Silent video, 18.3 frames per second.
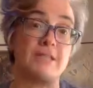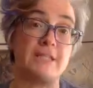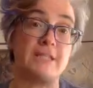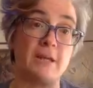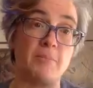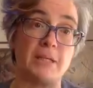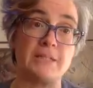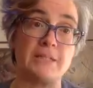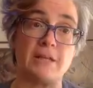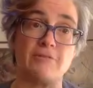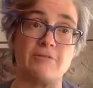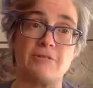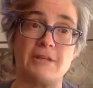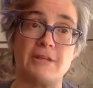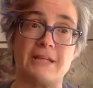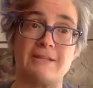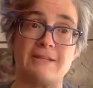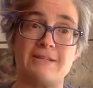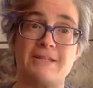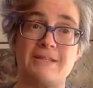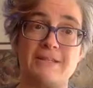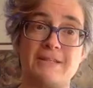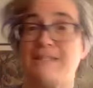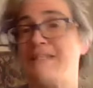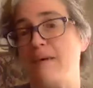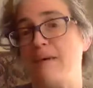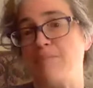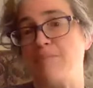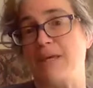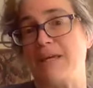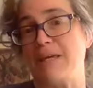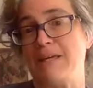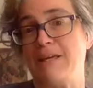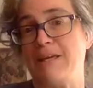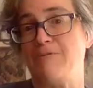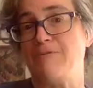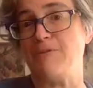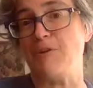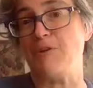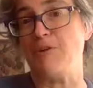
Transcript: amongst other things. This is something, if, if